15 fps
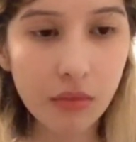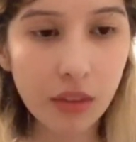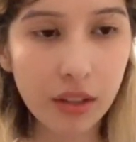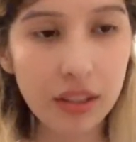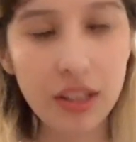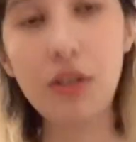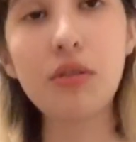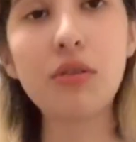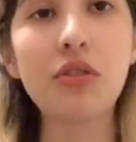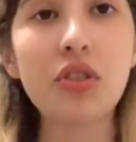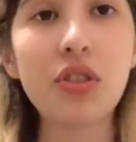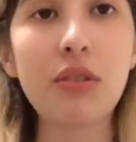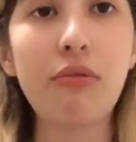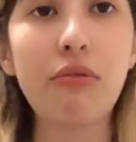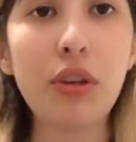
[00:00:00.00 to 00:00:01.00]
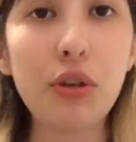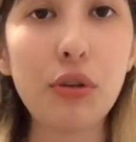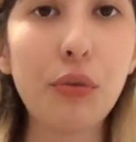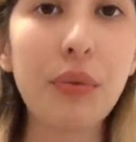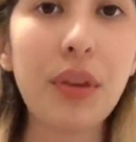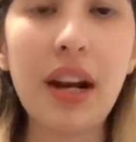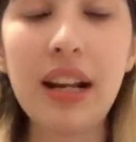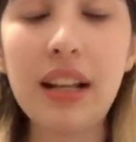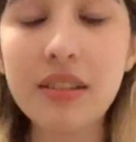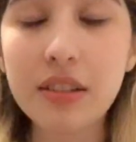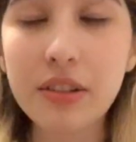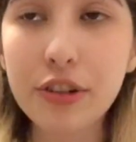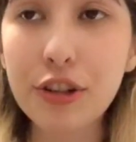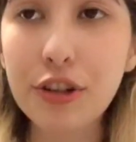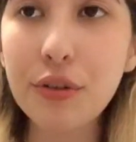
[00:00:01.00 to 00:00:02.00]
yeah, those are just a few that I
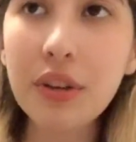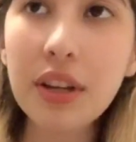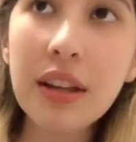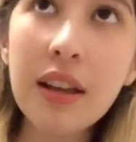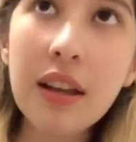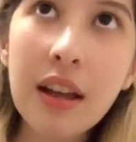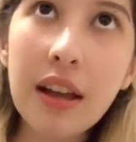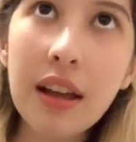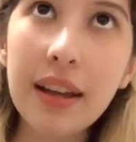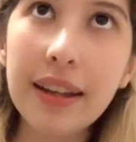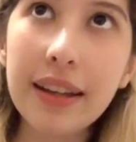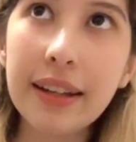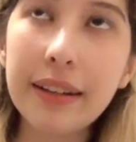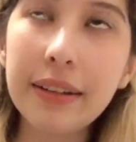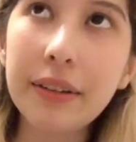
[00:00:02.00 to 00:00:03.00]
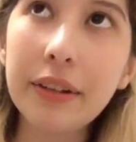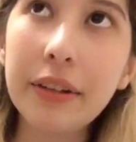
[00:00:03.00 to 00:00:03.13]
listened to, and